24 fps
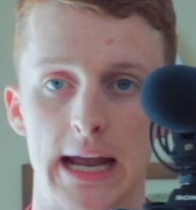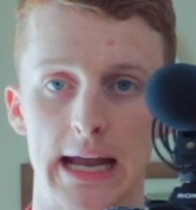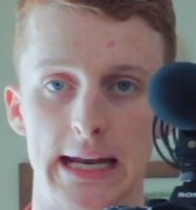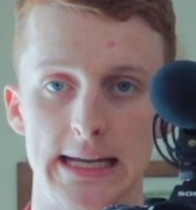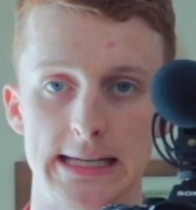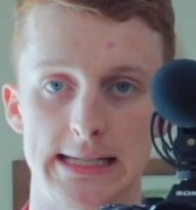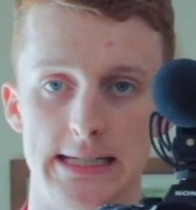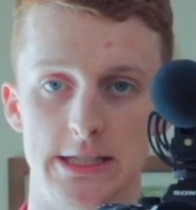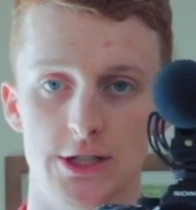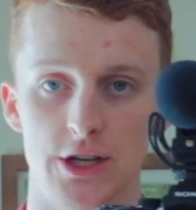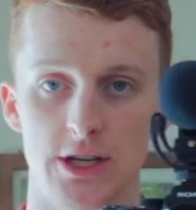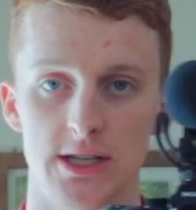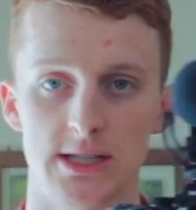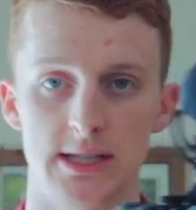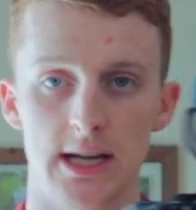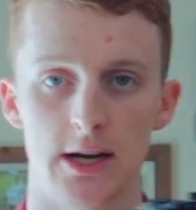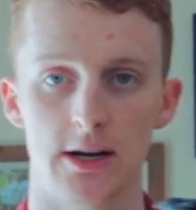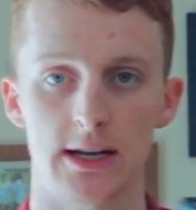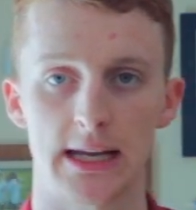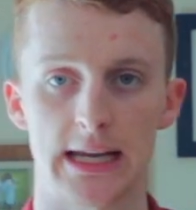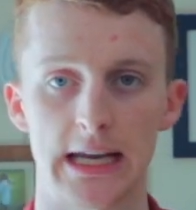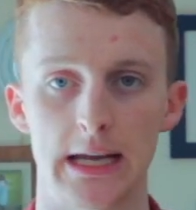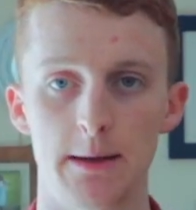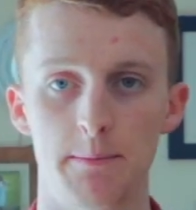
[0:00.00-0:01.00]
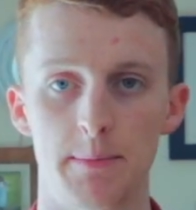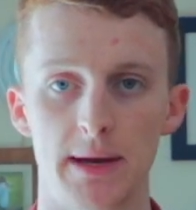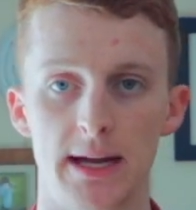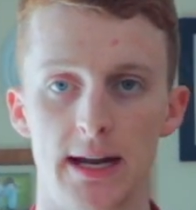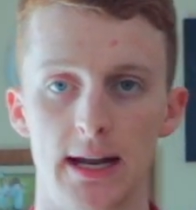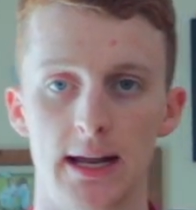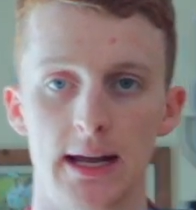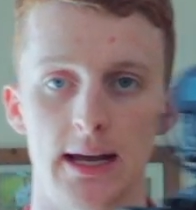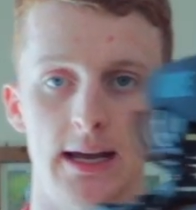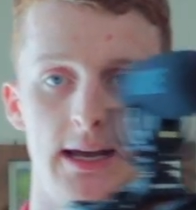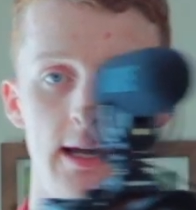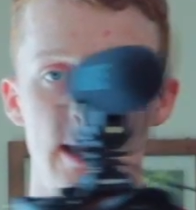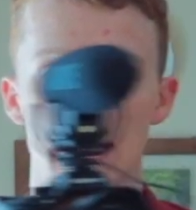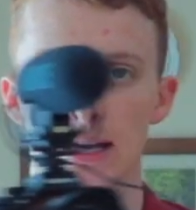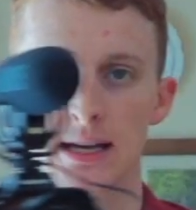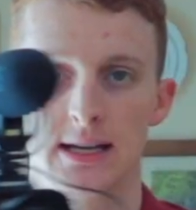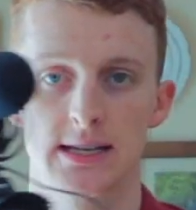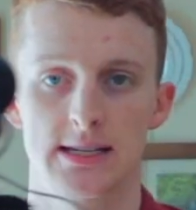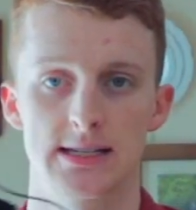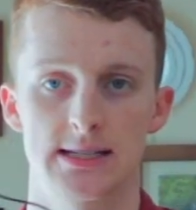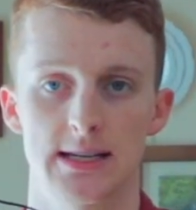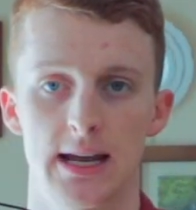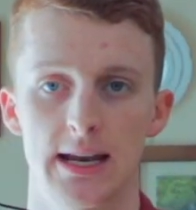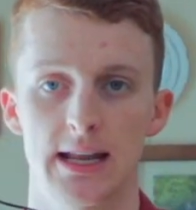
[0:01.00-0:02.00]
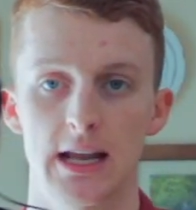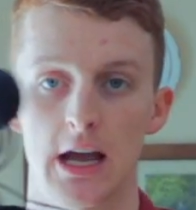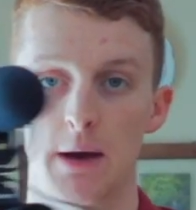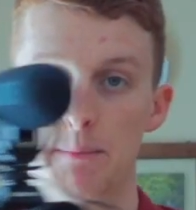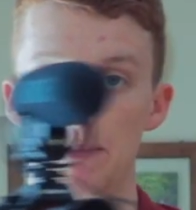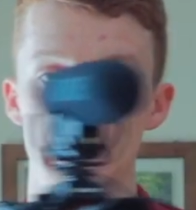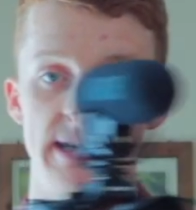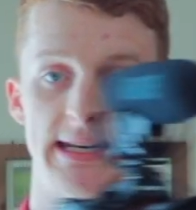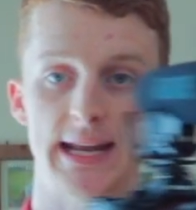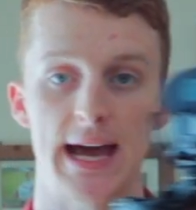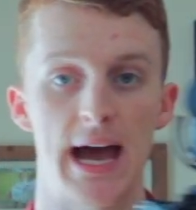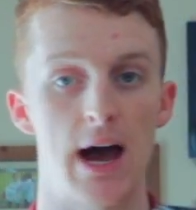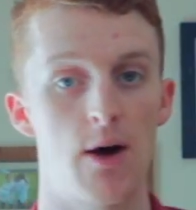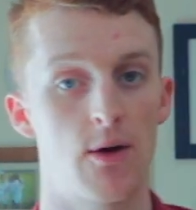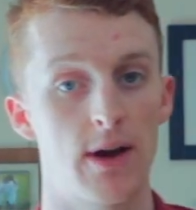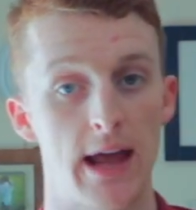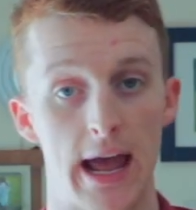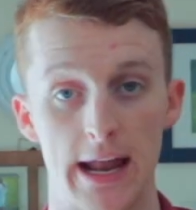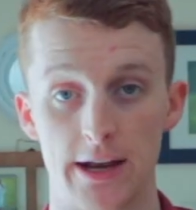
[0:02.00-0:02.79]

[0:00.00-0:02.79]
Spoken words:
hand is just there to keep it steady up and down,